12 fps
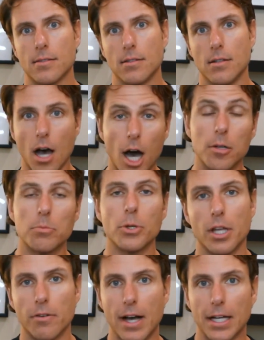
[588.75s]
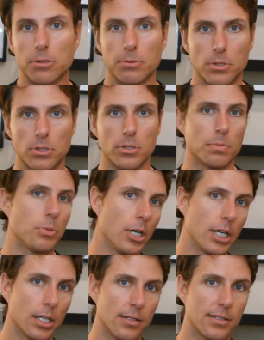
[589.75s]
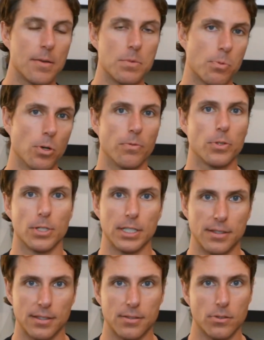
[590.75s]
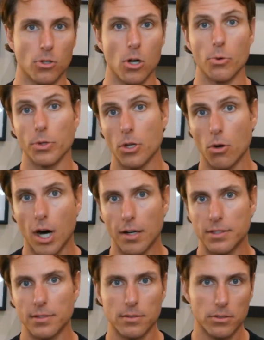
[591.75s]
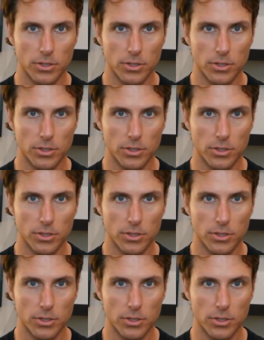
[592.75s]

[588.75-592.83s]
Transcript: non-plan of action, which is just play the same sport for three seasons in a row with no off season,